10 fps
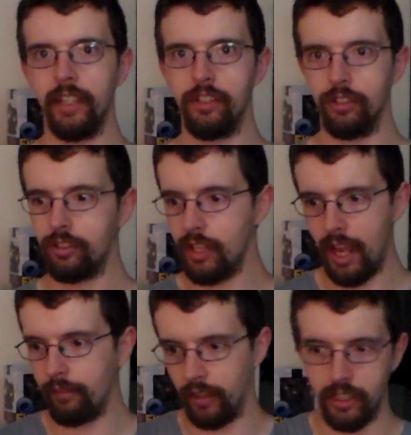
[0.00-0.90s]
they just
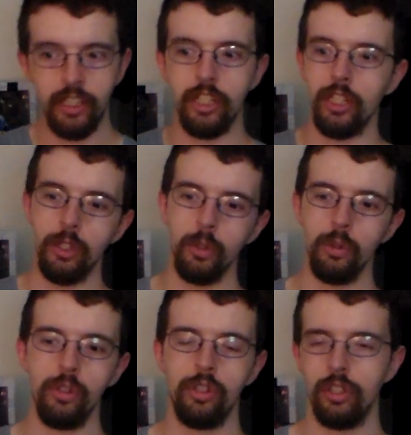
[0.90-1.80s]
have a
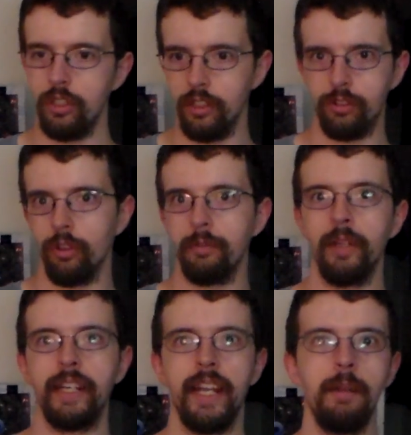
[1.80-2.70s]
huge
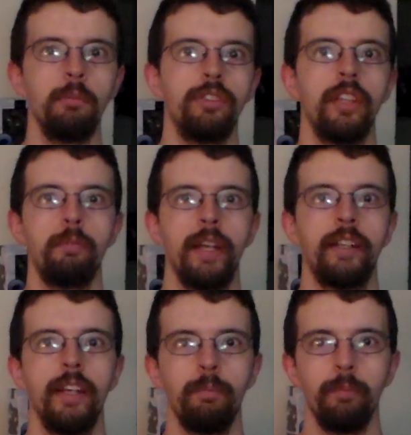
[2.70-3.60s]
assortment of games that they
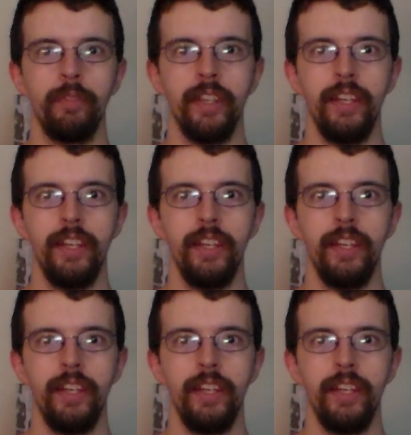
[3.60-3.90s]
picked up.